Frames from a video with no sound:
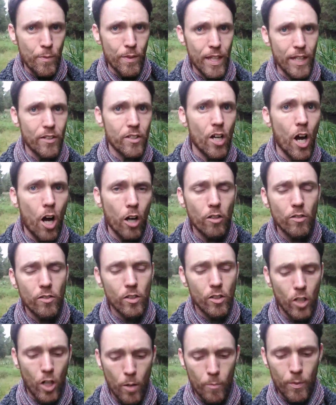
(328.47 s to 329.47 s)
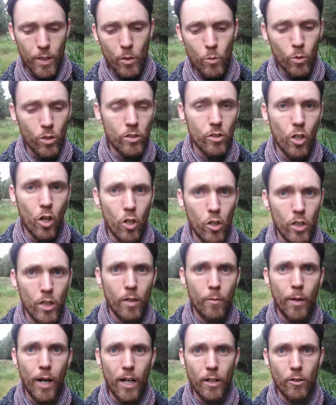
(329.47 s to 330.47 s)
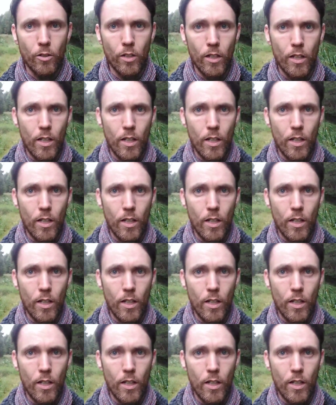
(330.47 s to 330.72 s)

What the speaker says: the toxic company we're talking about